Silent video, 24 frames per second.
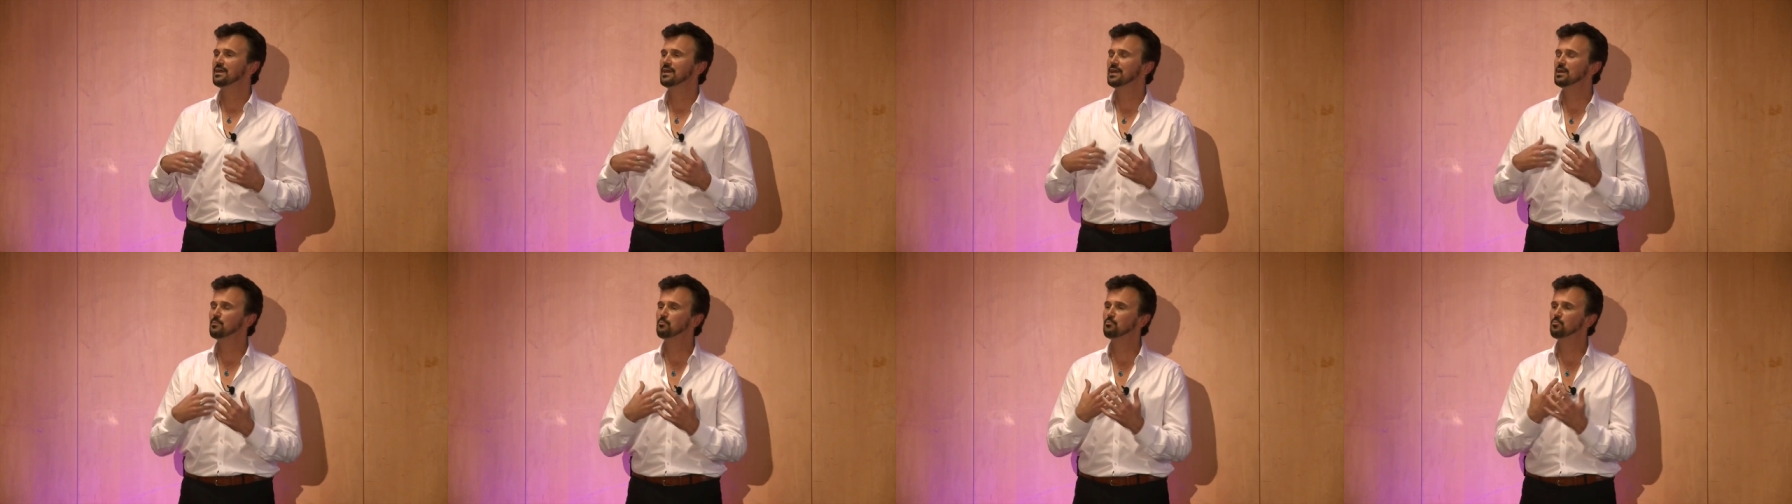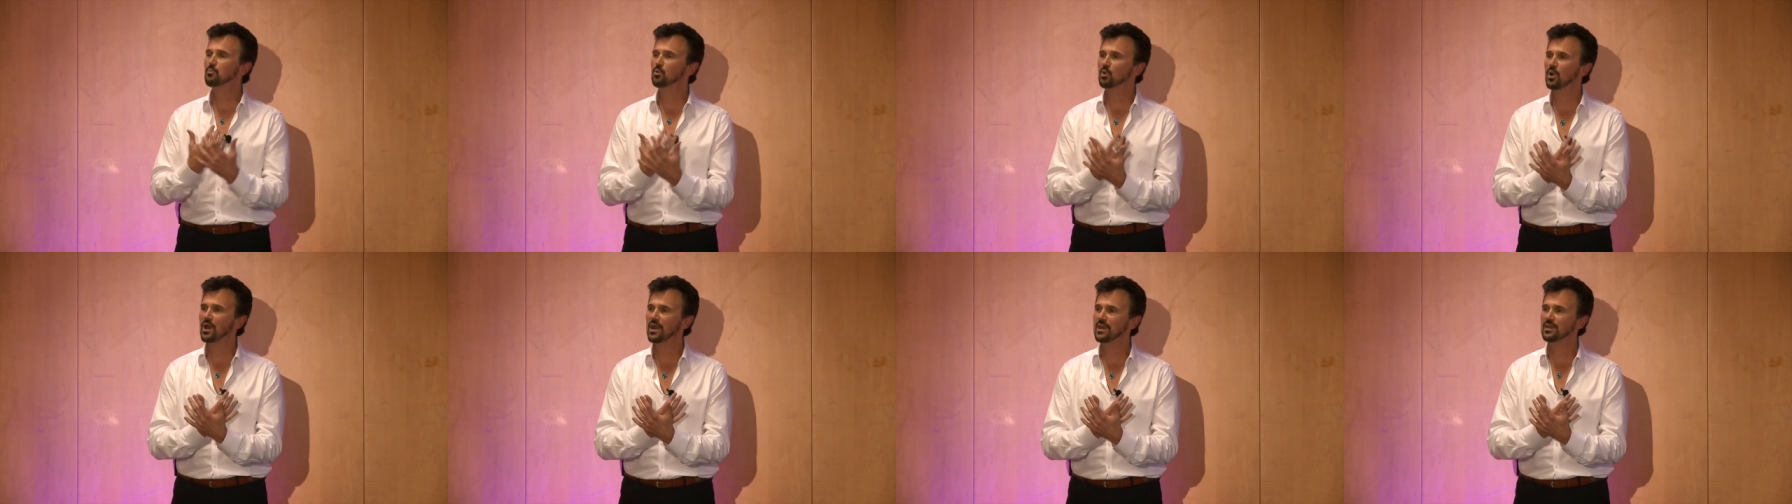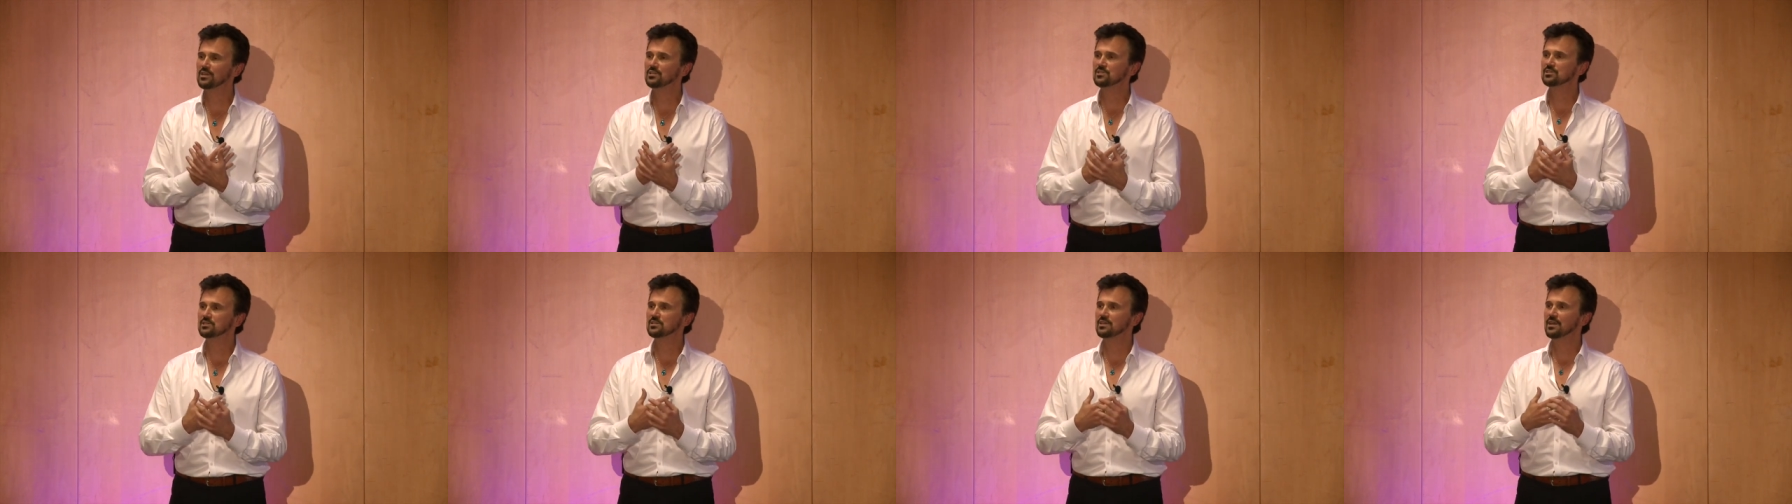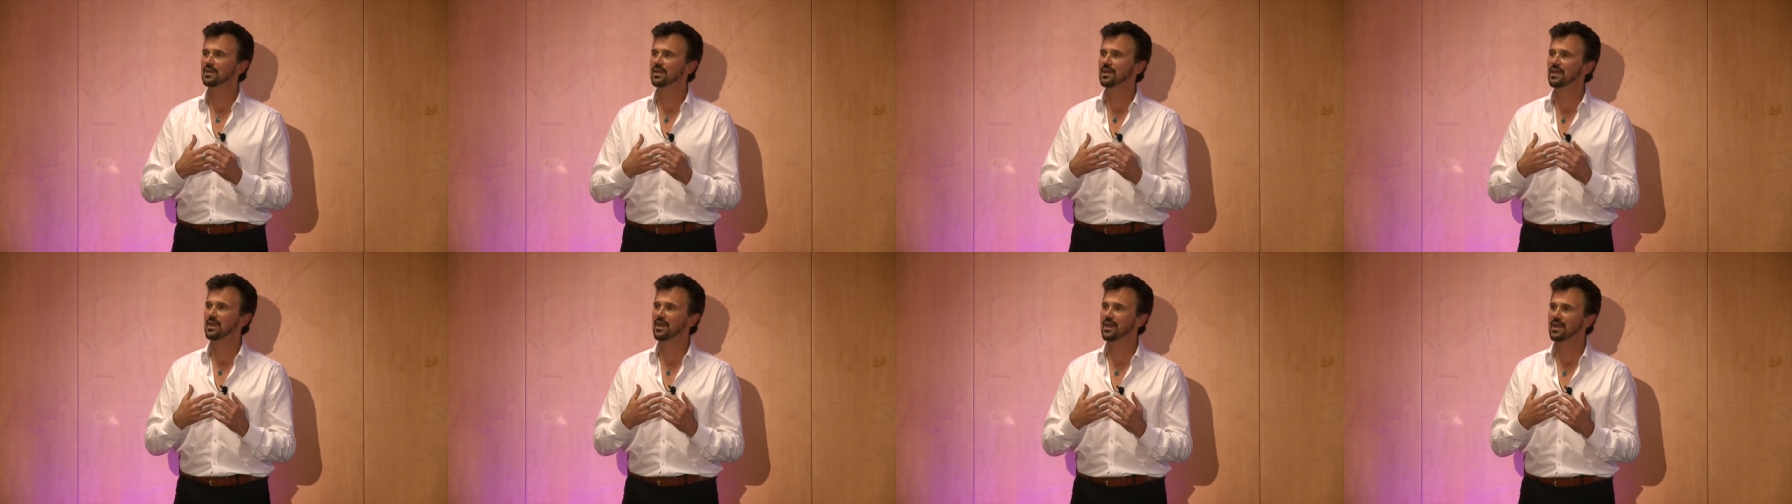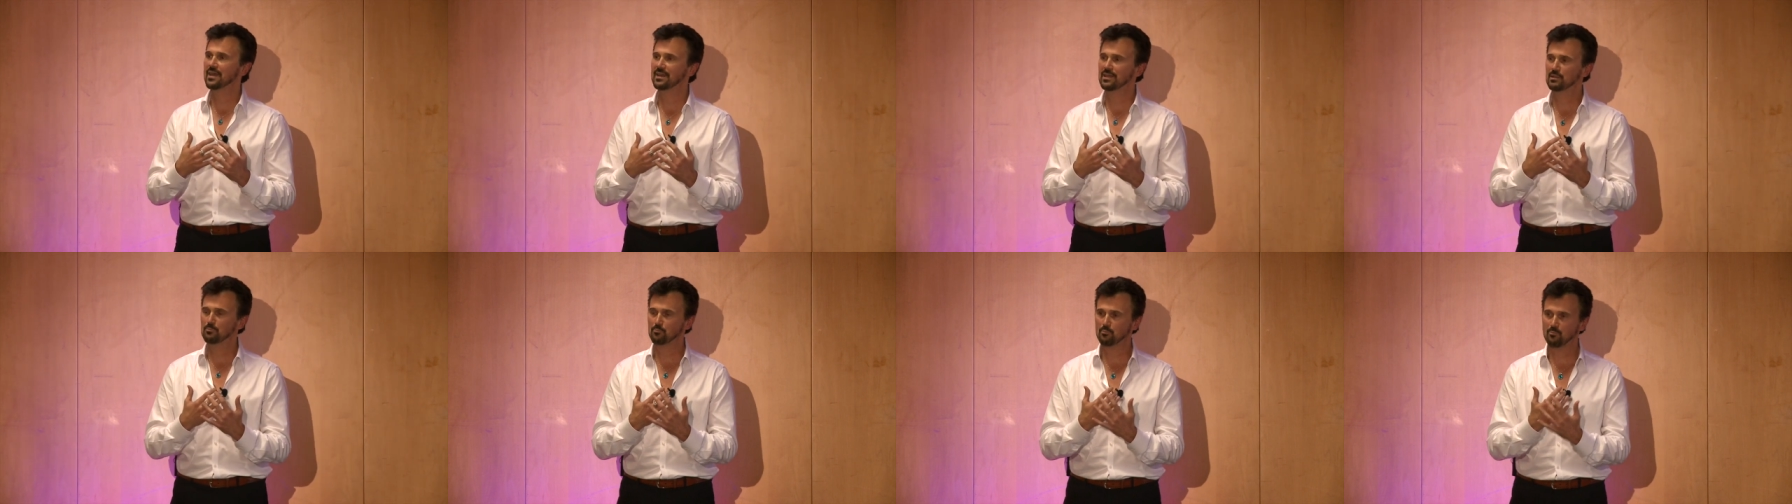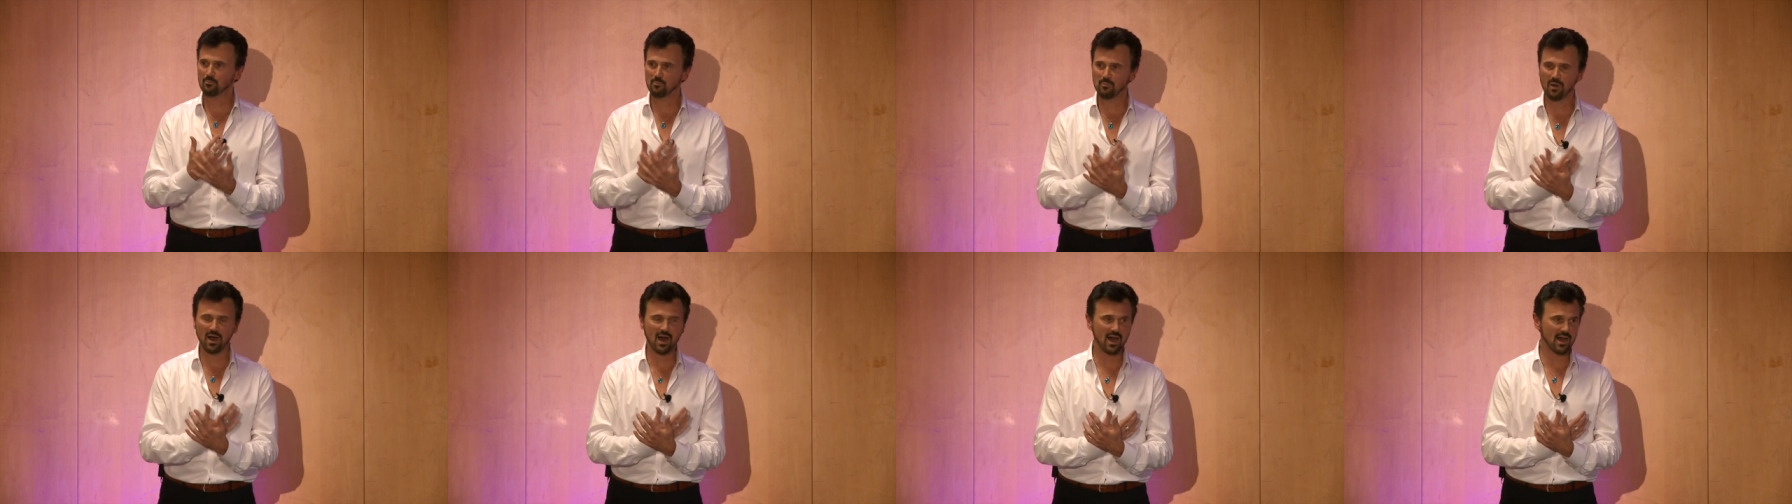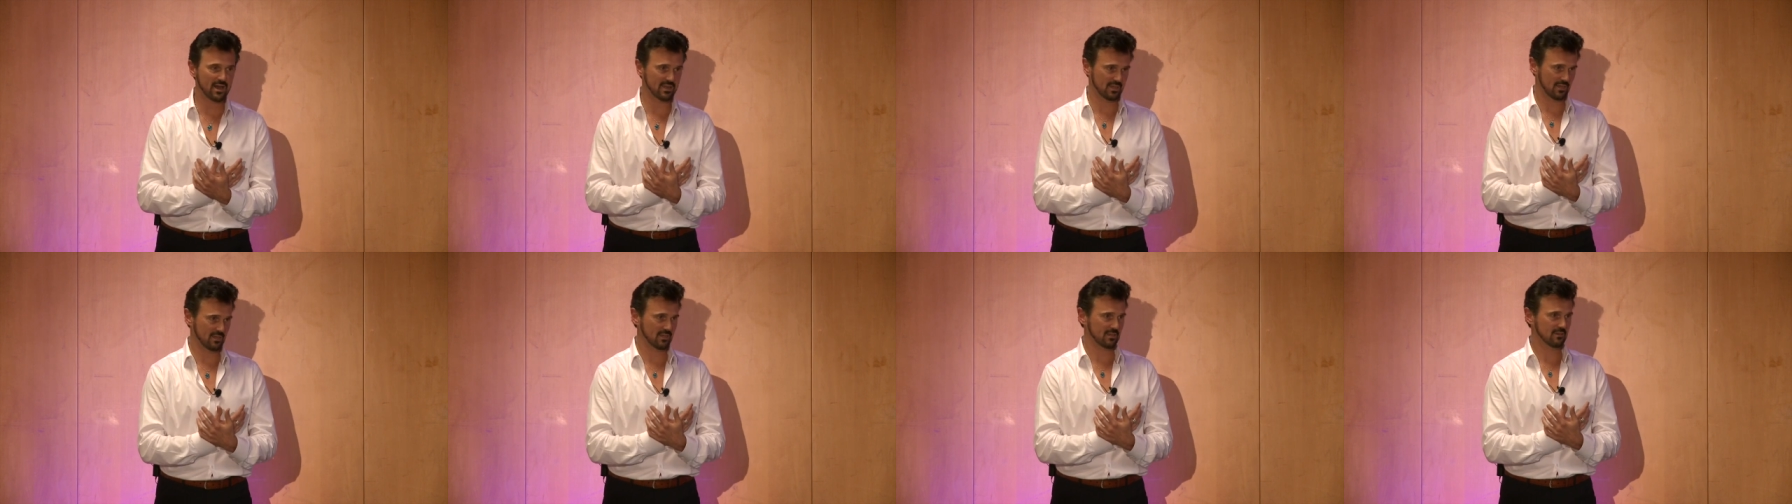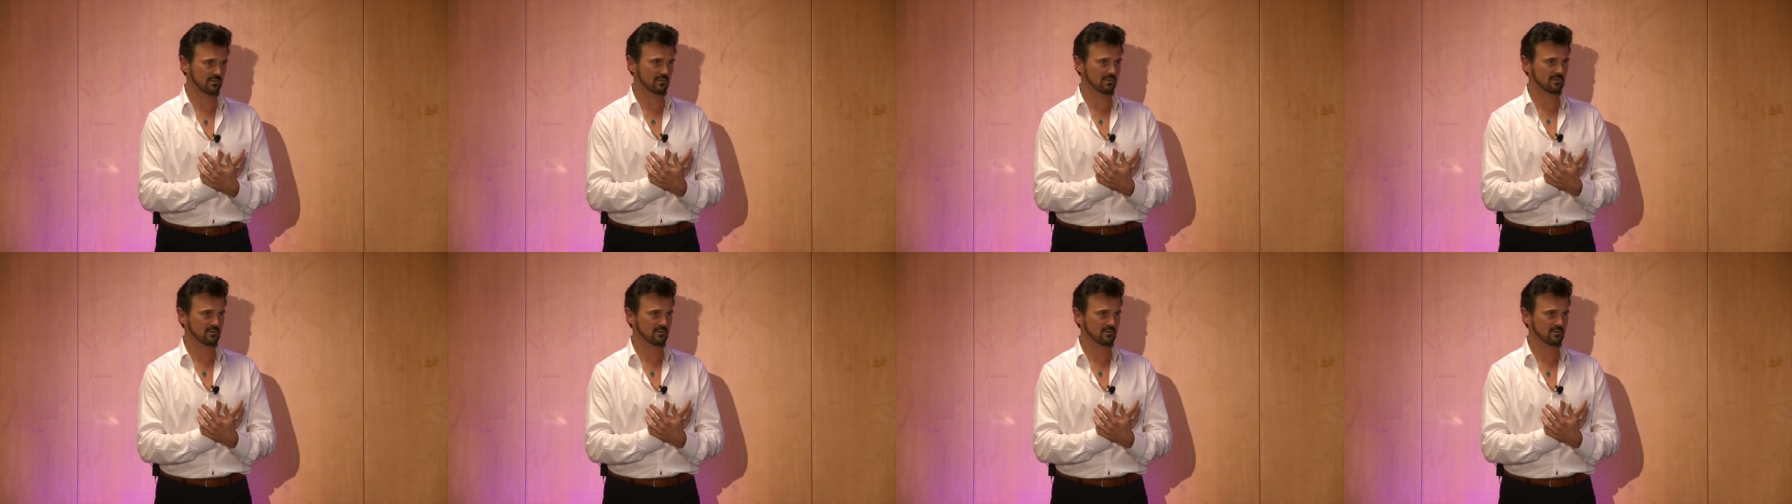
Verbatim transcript: embrace and embody,